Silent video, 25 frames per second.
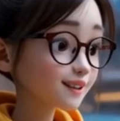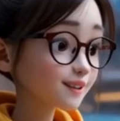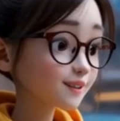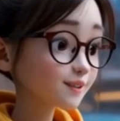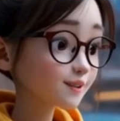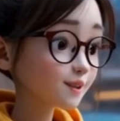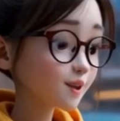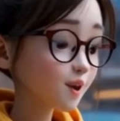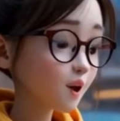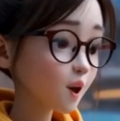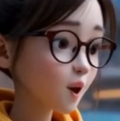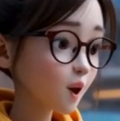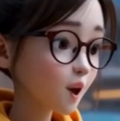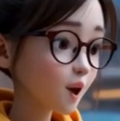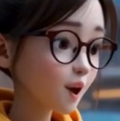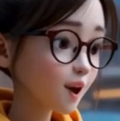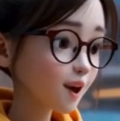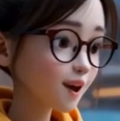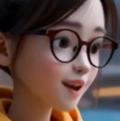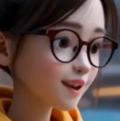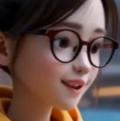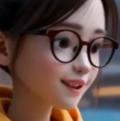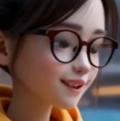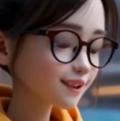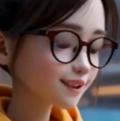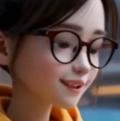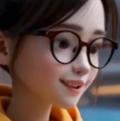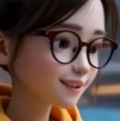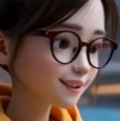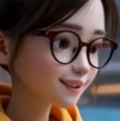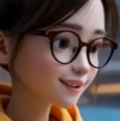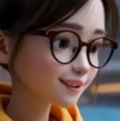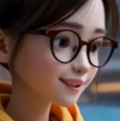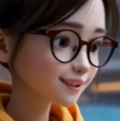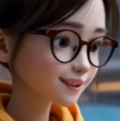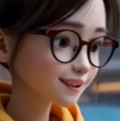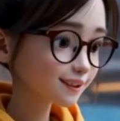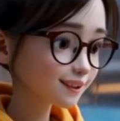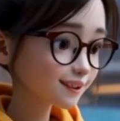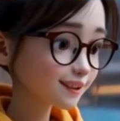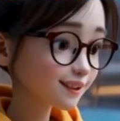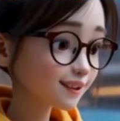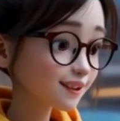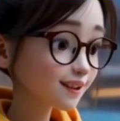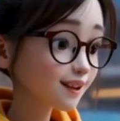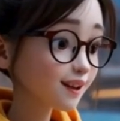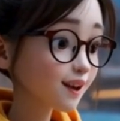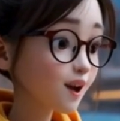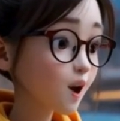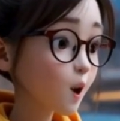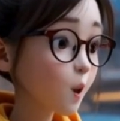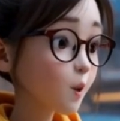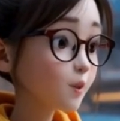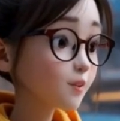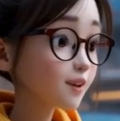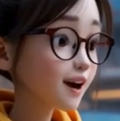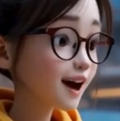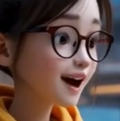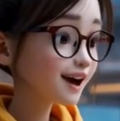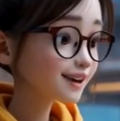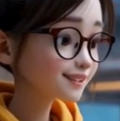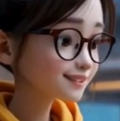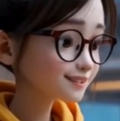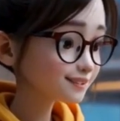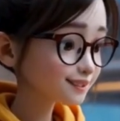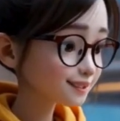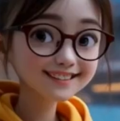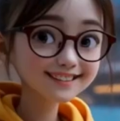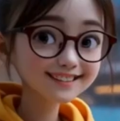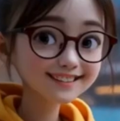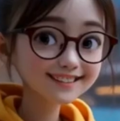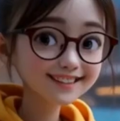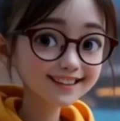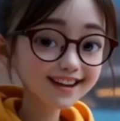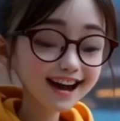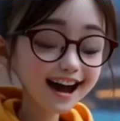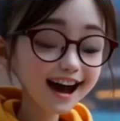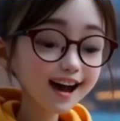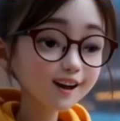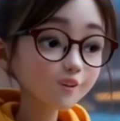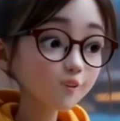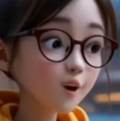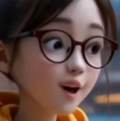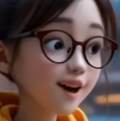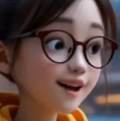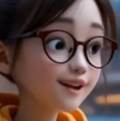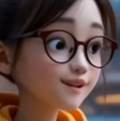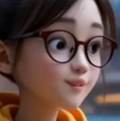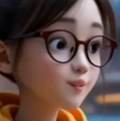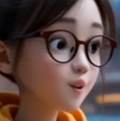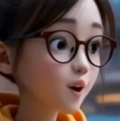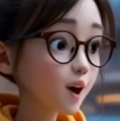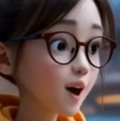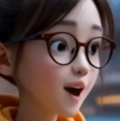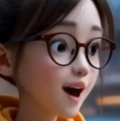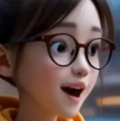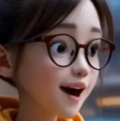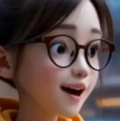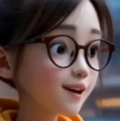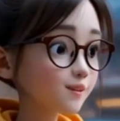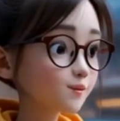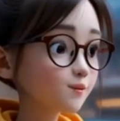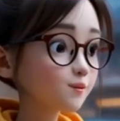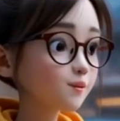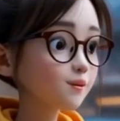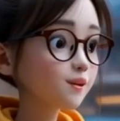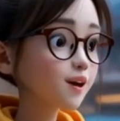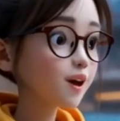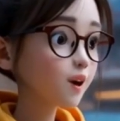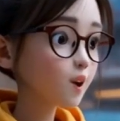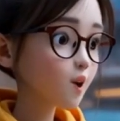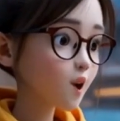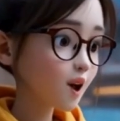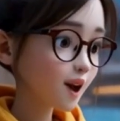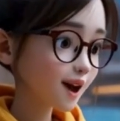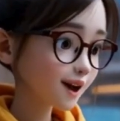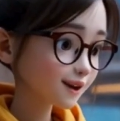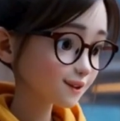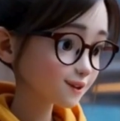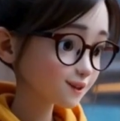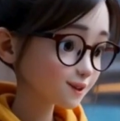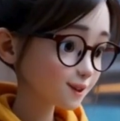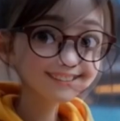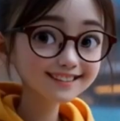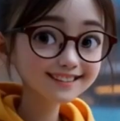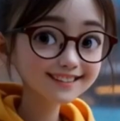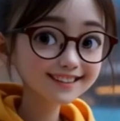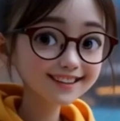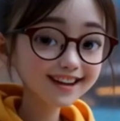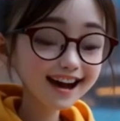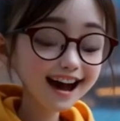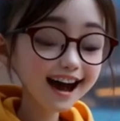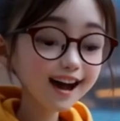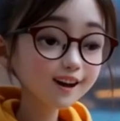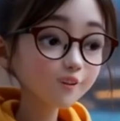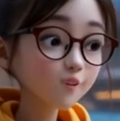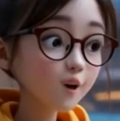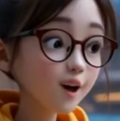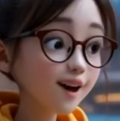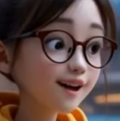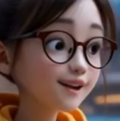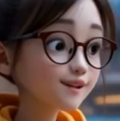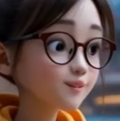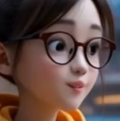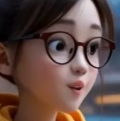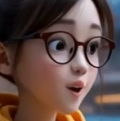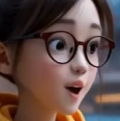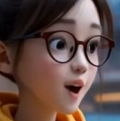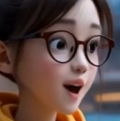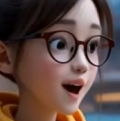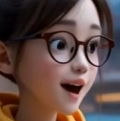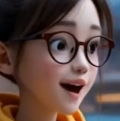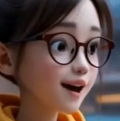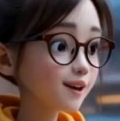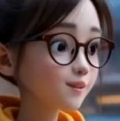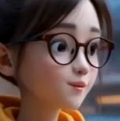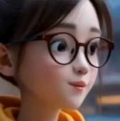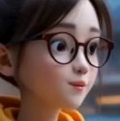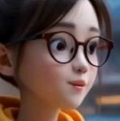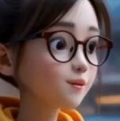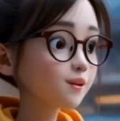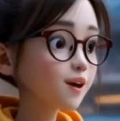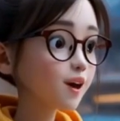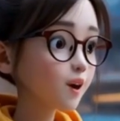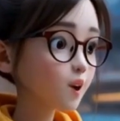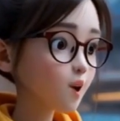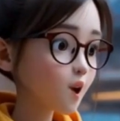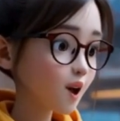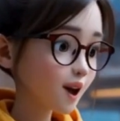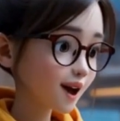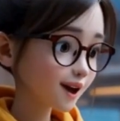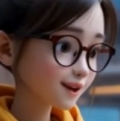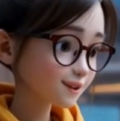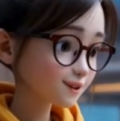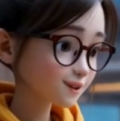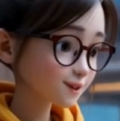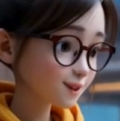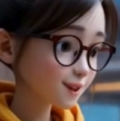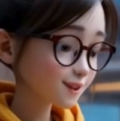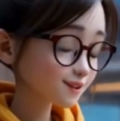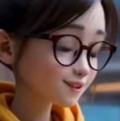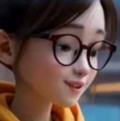Let's test it out. Okay, now we need the else part. That's what happens when the mouse is not touching the sprite.